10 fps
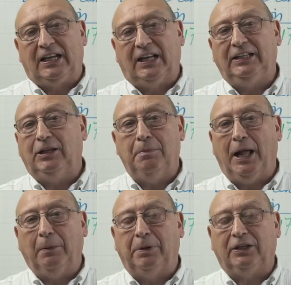click the
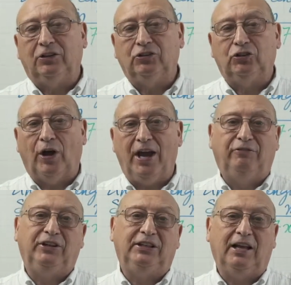bell button, so
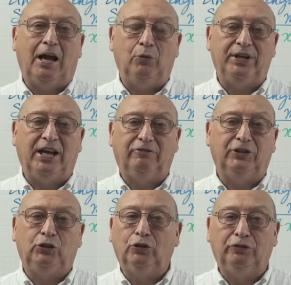every time we have a
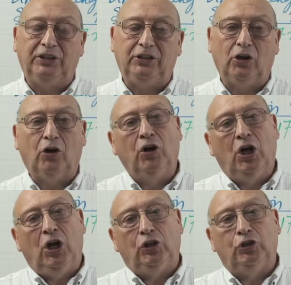new video,
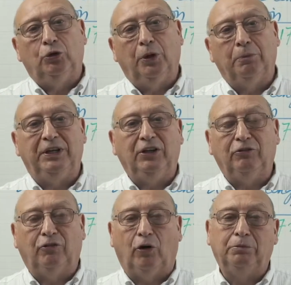you will be
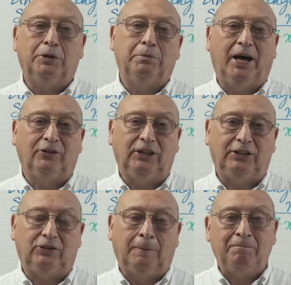informed about
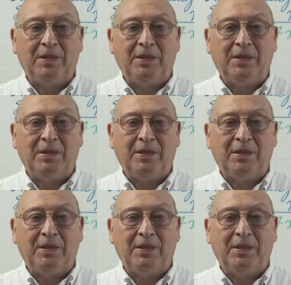it.